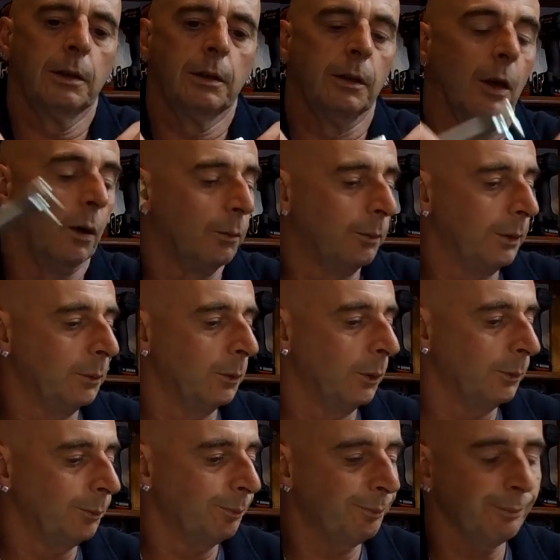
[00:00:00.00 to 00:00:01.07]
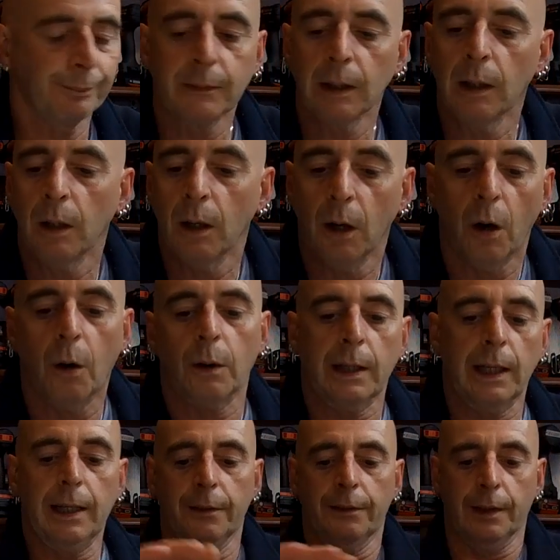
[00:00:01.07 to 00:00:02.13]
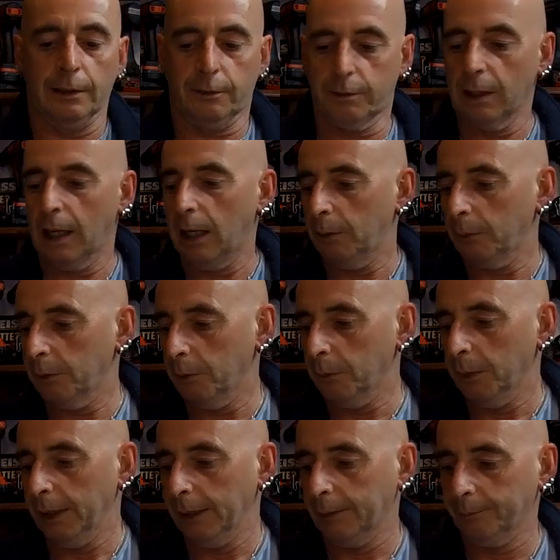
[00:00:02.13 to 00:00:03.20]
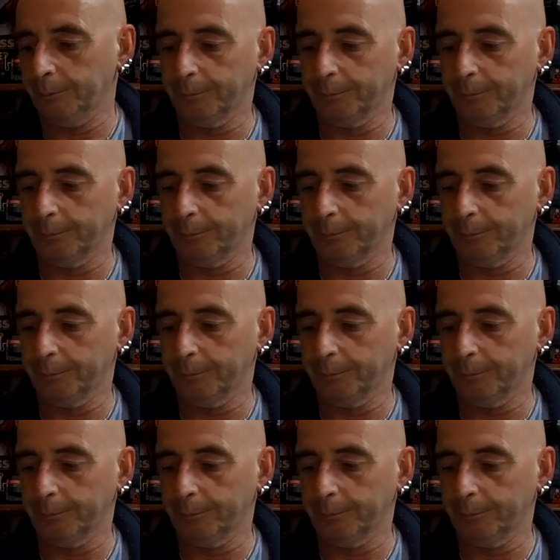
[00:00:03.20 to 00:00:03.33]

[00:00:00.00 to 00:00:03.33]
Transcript: No, it won't. Okay, that's that out of the way.